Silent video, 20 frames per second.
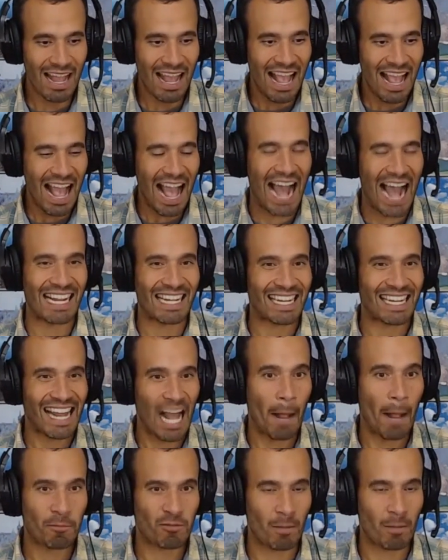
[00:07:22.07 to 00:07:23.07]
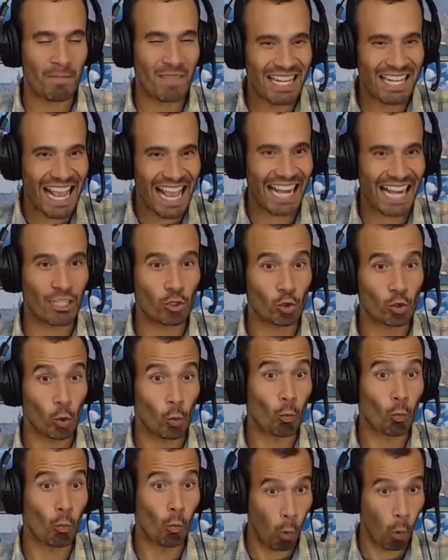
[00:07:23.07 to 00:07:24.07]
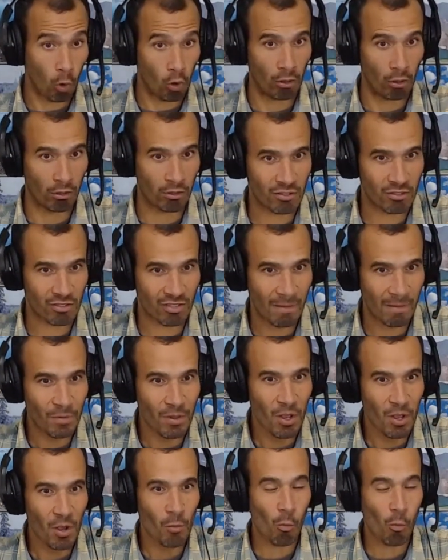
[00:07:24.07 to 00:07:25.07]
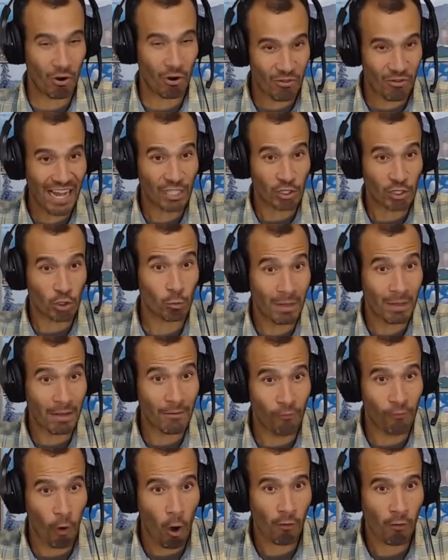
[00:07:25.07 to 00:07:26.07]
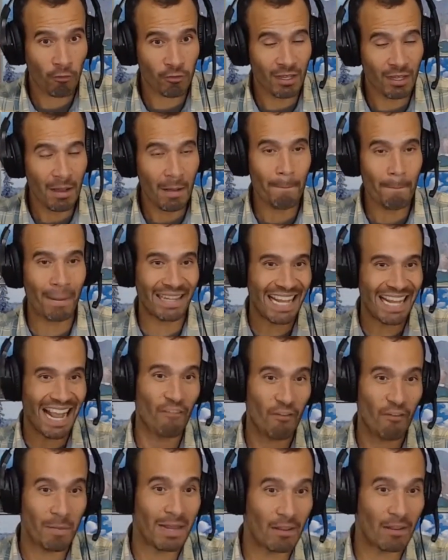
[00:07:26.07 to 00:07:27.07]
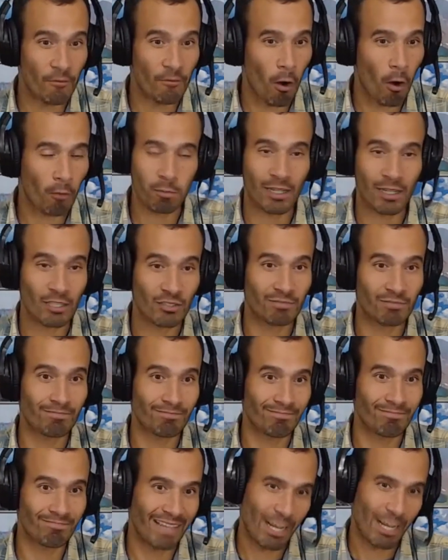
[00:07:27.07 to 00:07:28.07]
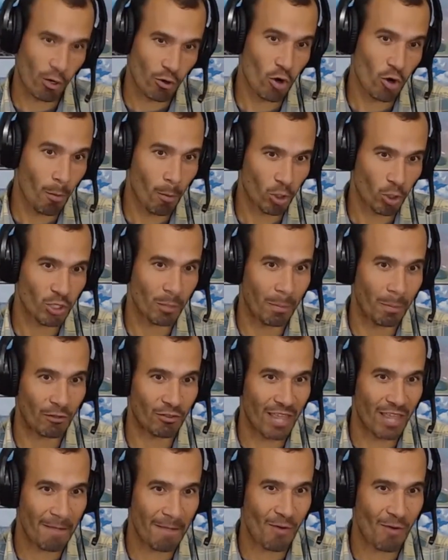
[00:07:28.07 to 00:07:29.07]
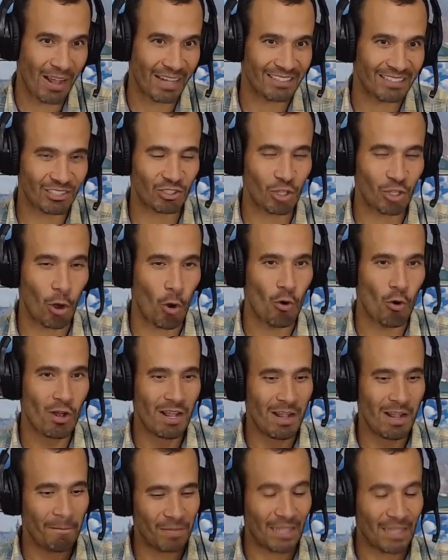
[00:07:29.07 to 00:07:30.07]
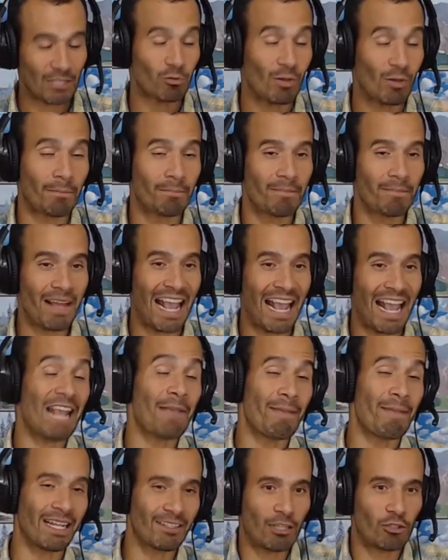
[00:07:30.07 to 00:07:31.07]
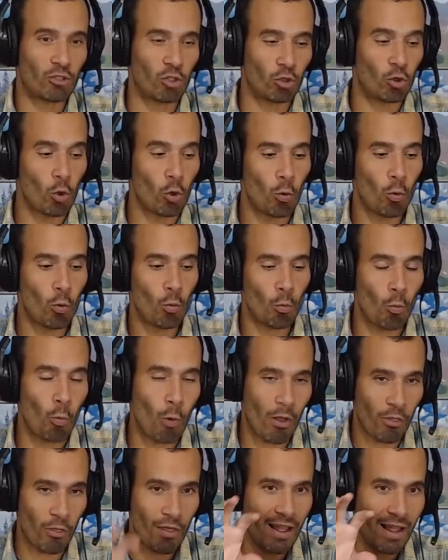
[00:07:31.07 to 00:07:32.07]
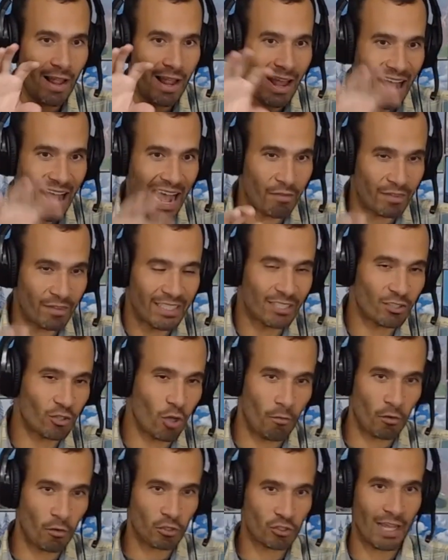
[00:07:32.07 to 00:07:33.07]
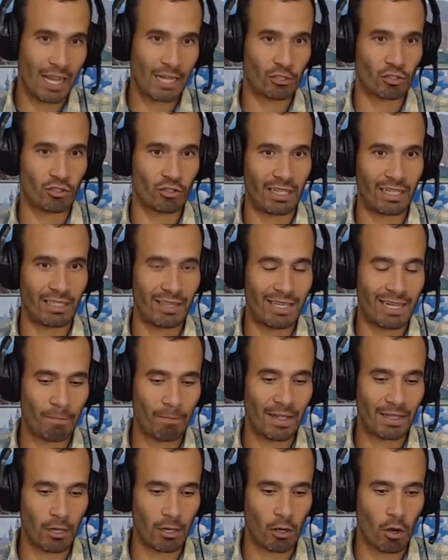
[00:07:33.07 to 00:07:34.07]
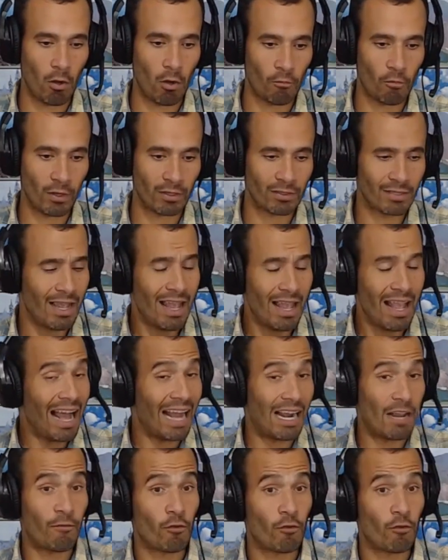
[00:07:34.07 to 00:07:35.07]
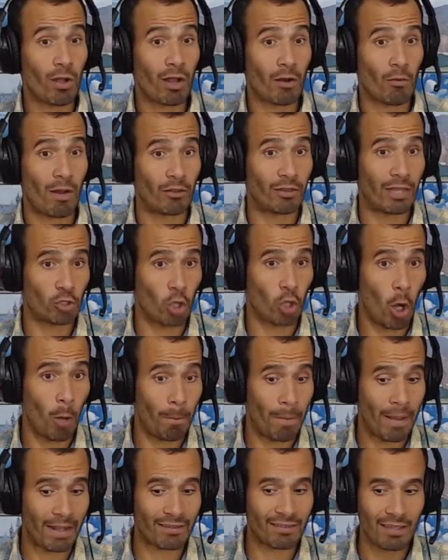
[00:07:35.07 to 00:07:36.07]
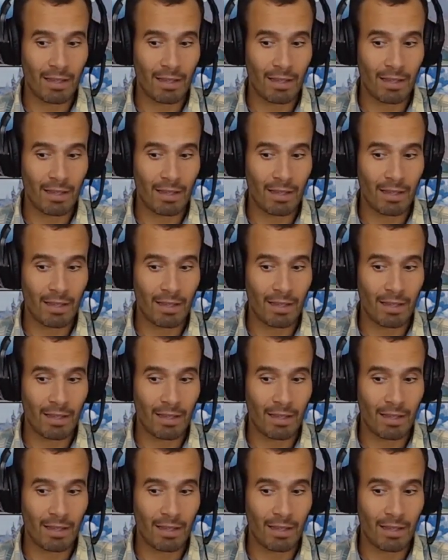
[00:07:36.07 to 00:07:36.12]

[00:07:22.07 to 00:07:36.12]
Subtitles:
and it helps them get into worlds where they should be involved, but they haven't been involved because they don't know much about them, right? So that's what I'm aiming to do with having these conversations in the conference. And if you look around the topics,